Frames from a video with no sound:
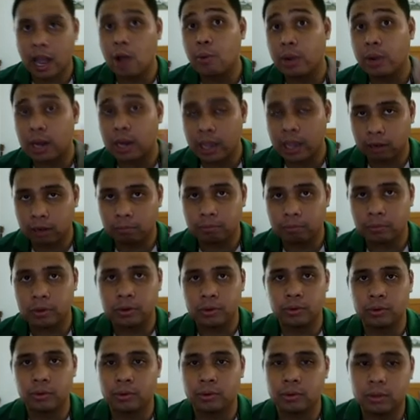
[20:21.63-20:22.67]
I will help
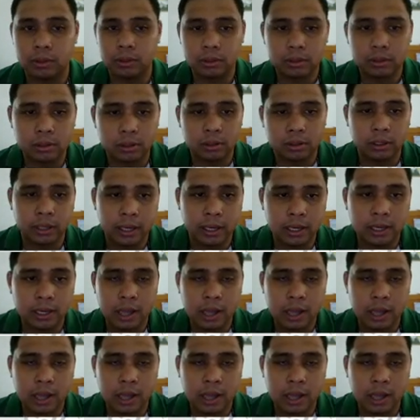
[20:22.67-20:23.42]
you. Okay,